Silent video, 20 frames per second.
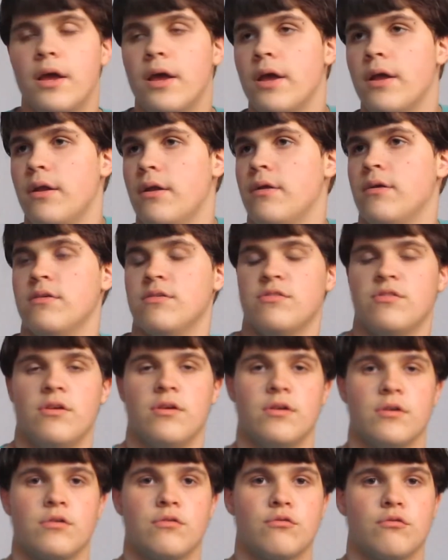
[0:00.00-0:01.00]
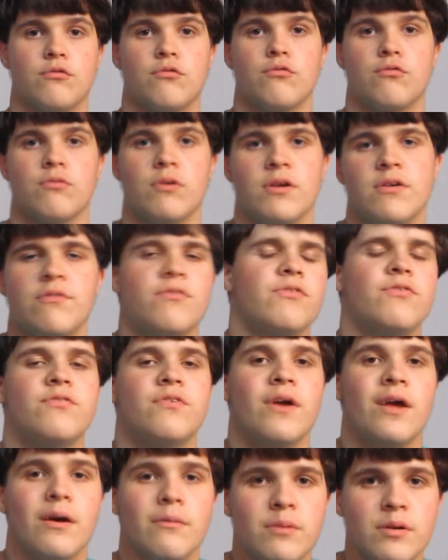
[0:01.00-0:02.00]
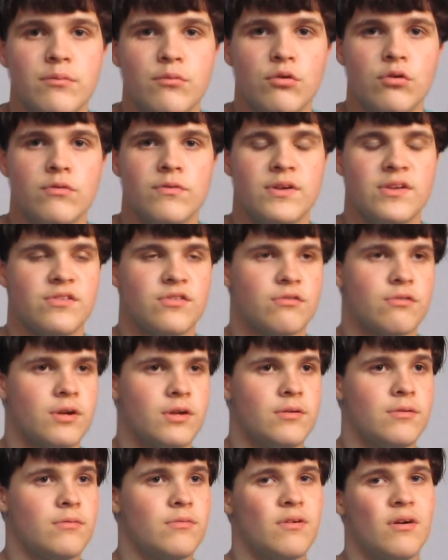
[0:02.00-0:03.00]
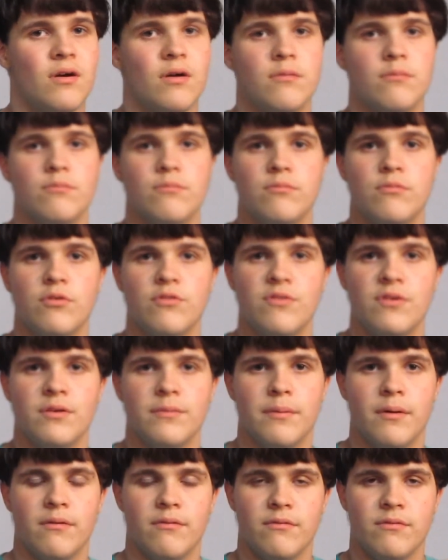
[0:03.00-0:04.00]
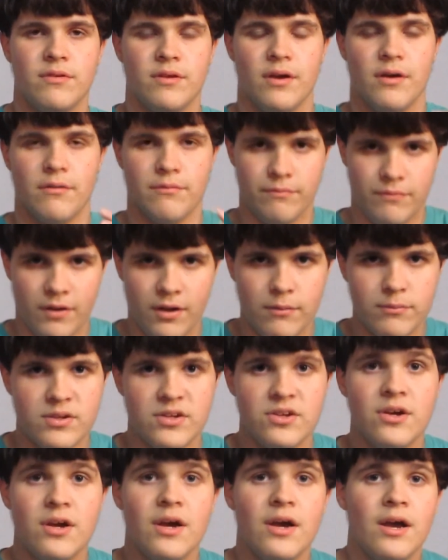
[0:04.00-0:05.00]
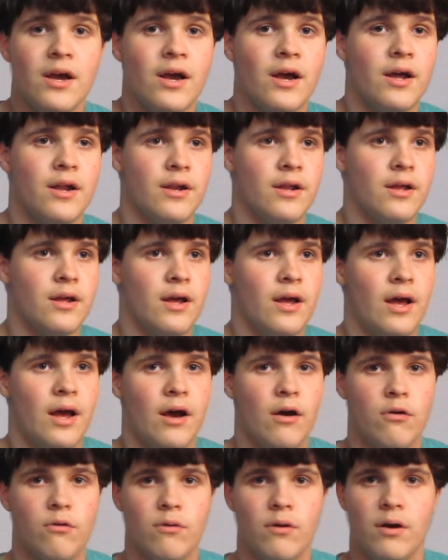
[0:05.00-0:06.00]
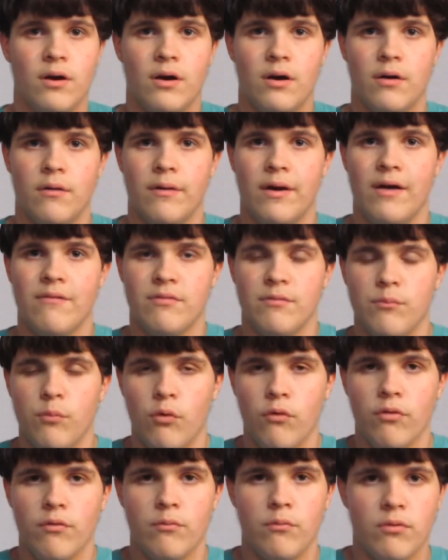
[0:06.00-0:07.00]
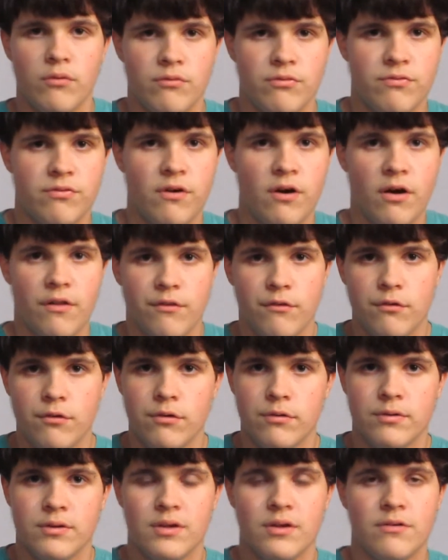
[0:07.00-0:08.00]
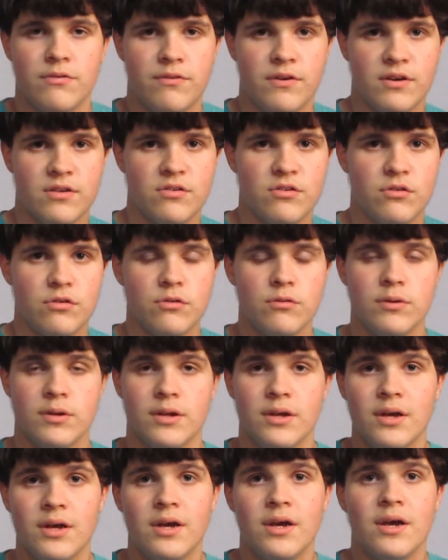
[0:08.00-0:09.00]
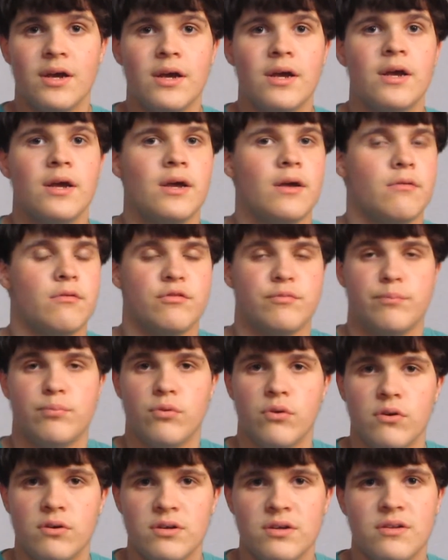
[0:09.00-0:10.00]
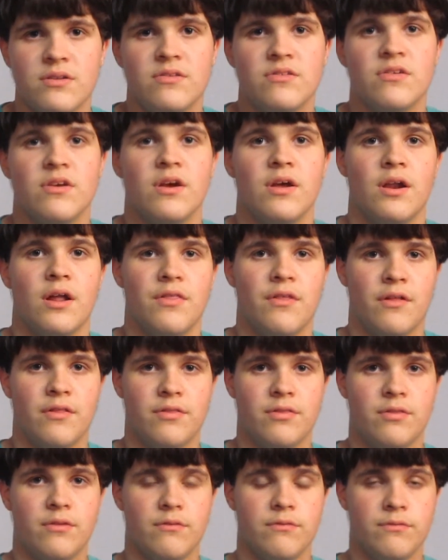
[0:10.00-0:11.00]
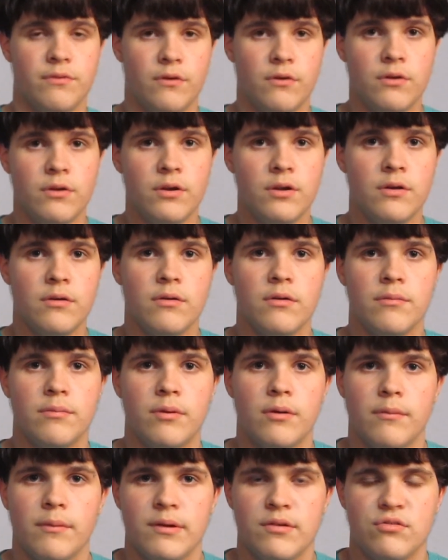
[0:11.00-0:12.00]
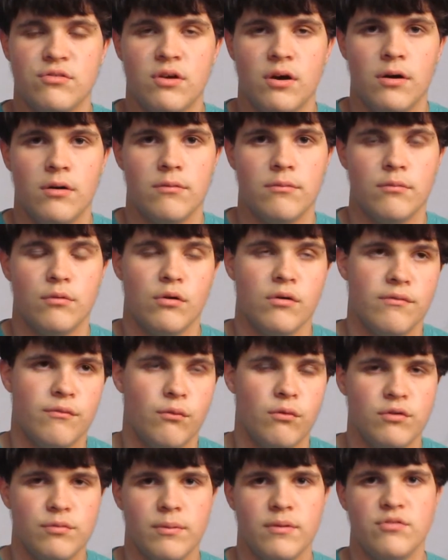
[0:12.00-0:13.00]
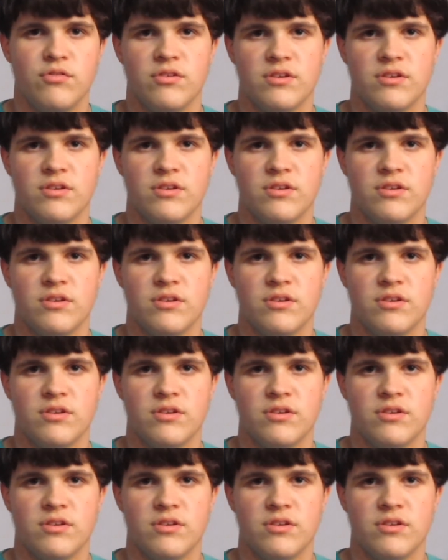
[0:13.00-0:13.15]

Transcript: It is a great family movie. It's a great movie about family and how having more than one father can affect you, and it was brilliant. And I thought the villain played by or voiced by